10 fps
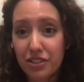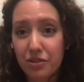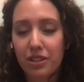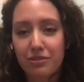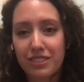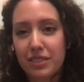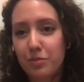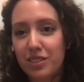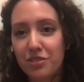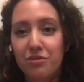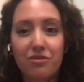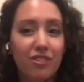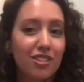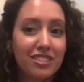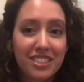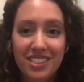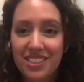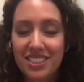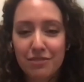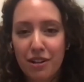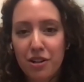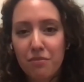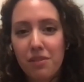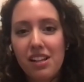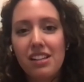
to work with someone who falls into this realm,